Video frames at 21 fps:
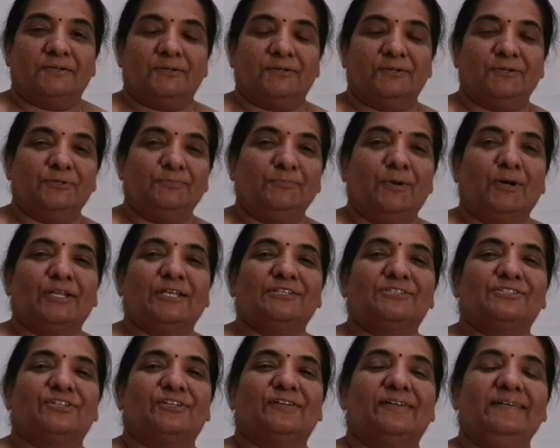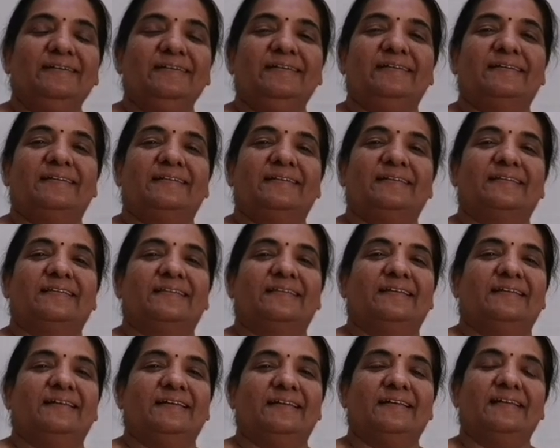Good morning, children.
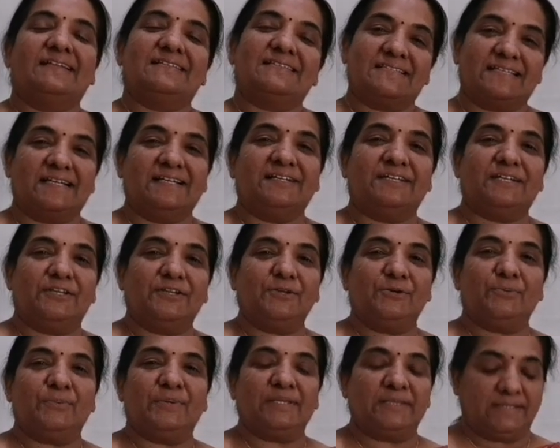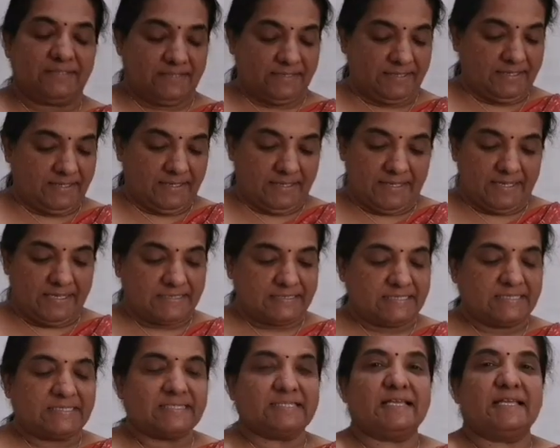Let's continue with
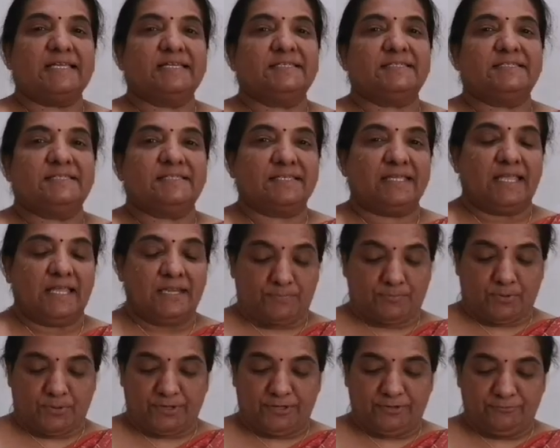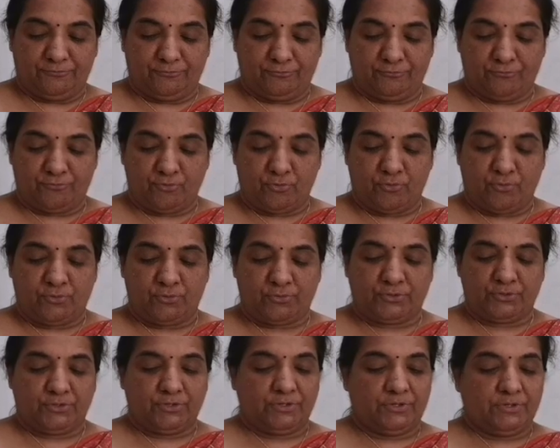exercise 8.4,
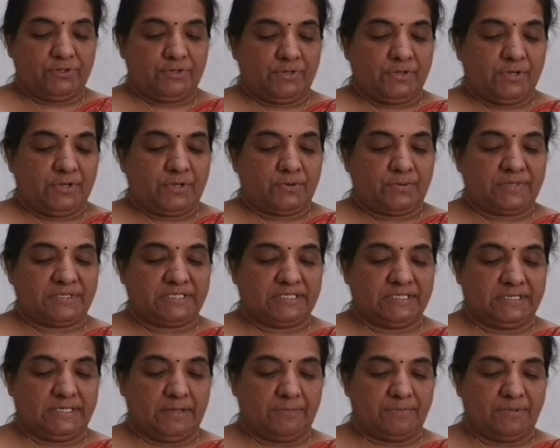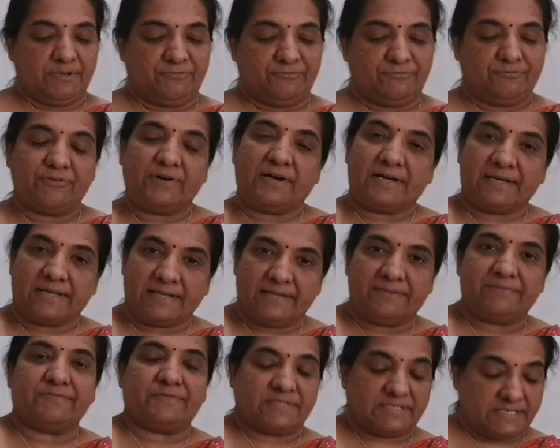question number
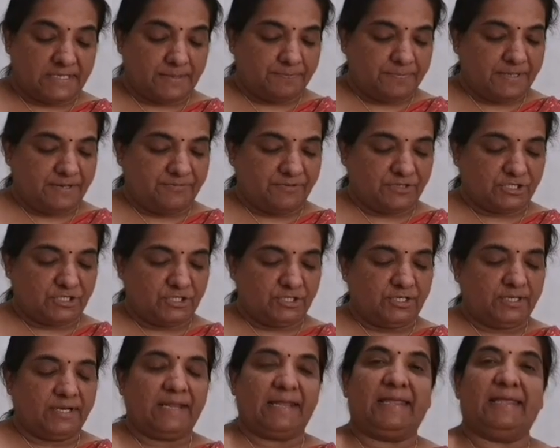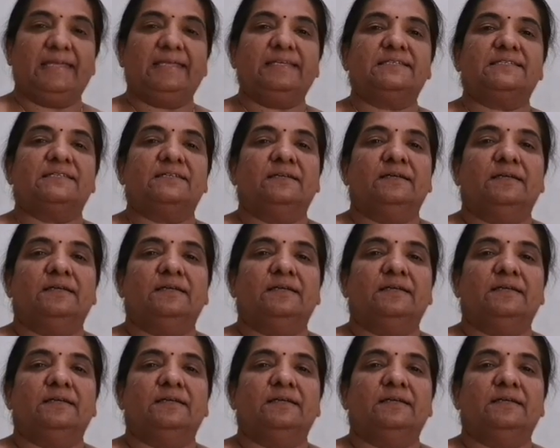5, subdivision 8.